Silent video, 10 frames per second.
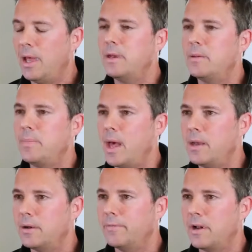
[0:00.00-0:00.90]

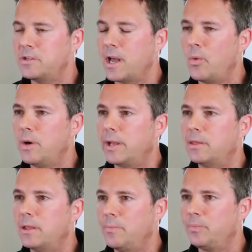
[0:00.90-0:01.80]
independent. Eventually, I want to
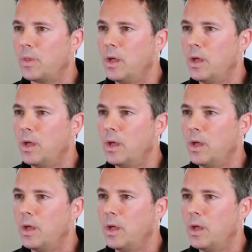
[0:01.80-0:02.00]
get them